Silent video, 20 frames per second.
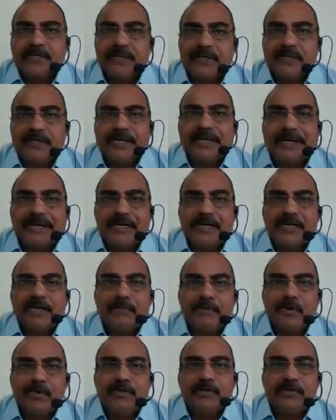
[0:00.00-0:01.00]
learning
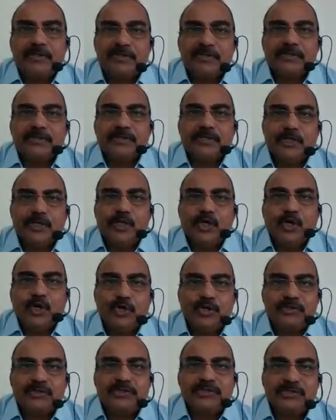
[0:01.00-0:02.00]
about
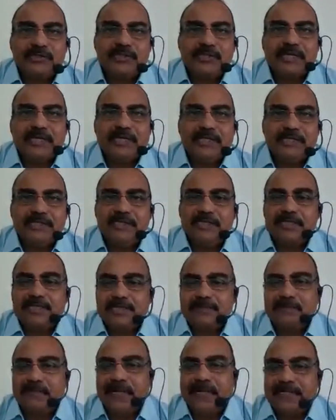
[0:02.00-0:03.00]
knots,
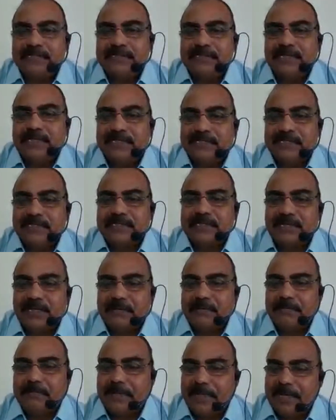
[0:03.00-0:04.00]
hitches, bends, etc.,
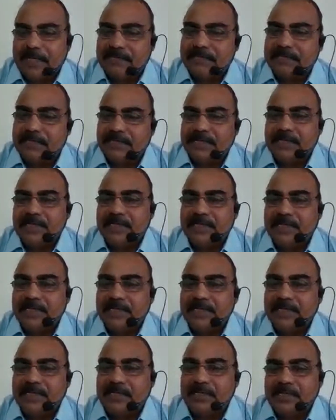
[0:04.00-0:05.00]
practically
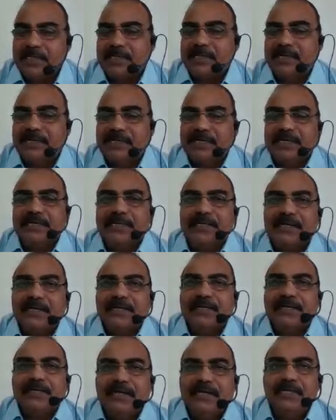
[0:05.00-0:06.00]

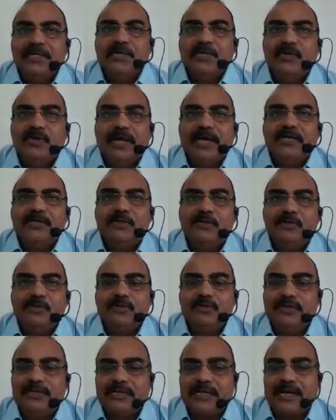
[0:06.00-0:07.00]
you'll have to
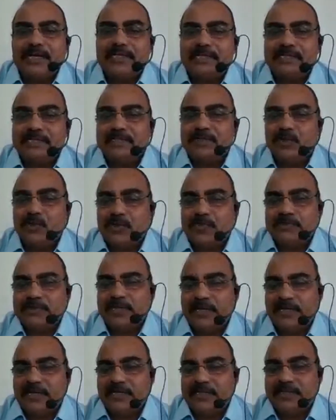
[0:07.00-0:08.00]
tie these ropes and
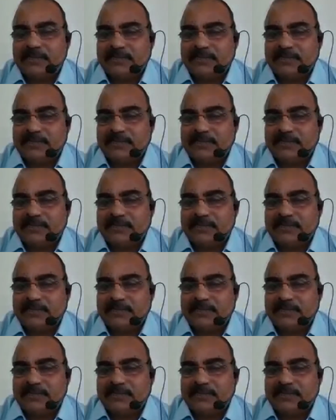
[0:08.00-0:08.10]
learn.